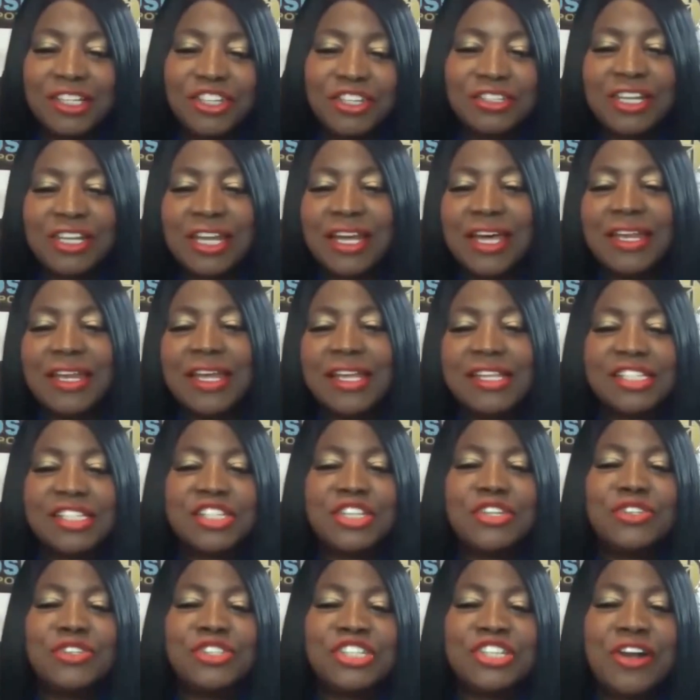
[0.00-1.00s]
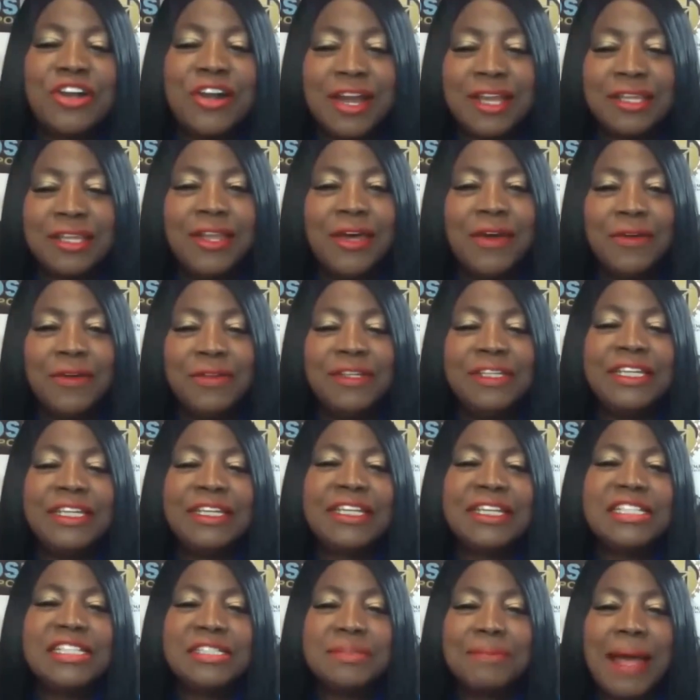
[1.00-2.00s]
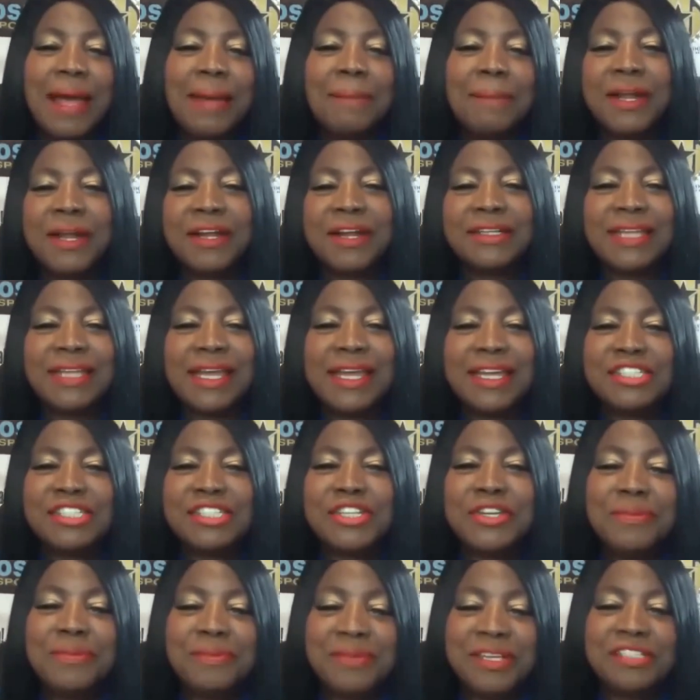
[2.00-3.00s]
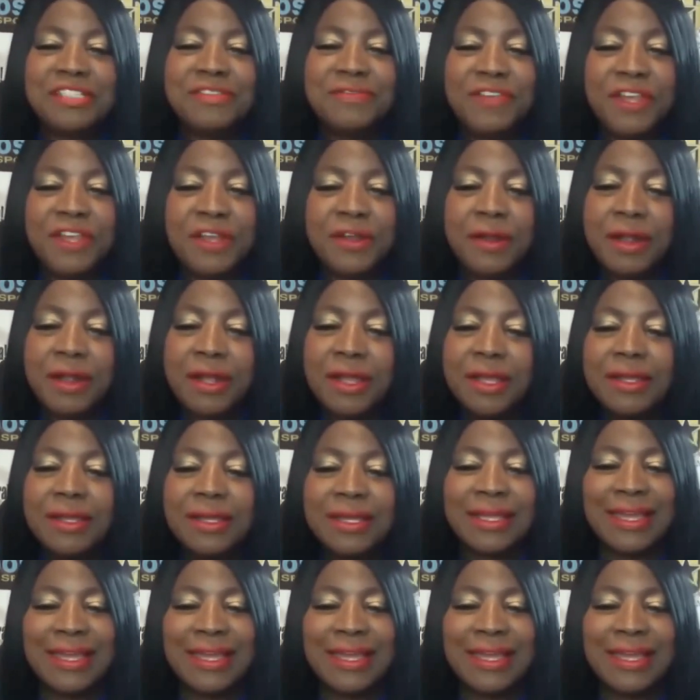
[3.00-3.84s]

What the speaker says: You cut us too short, though. Look, it's my birthday too, Miss Vera.